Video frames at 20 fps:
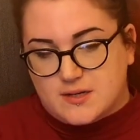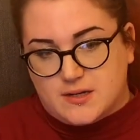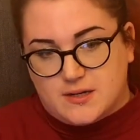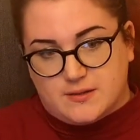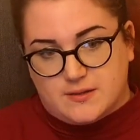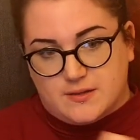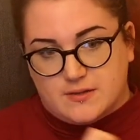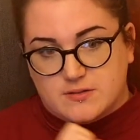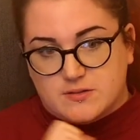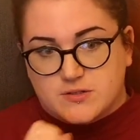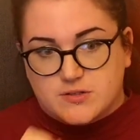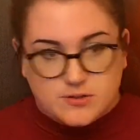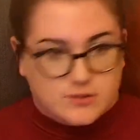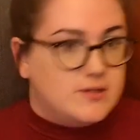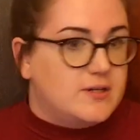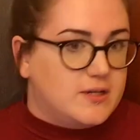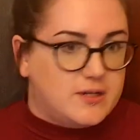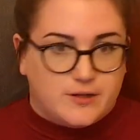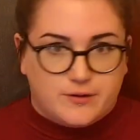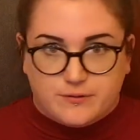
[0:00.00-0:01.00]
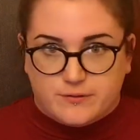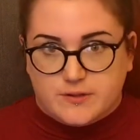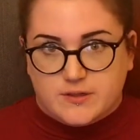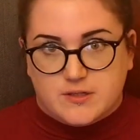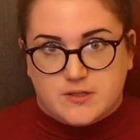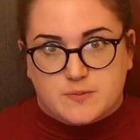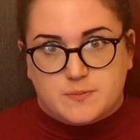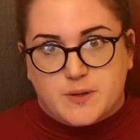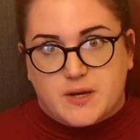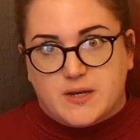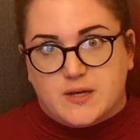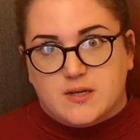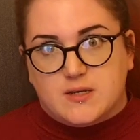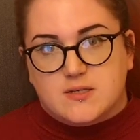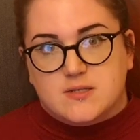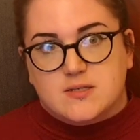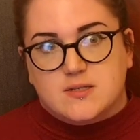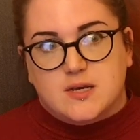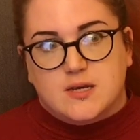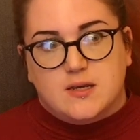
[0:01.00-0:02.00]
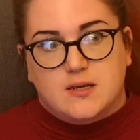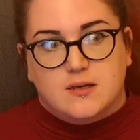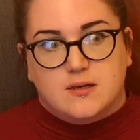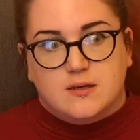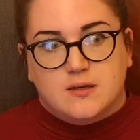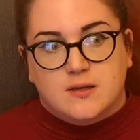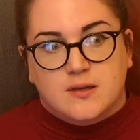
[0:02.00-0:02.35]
and then suddenly you're in this panic state,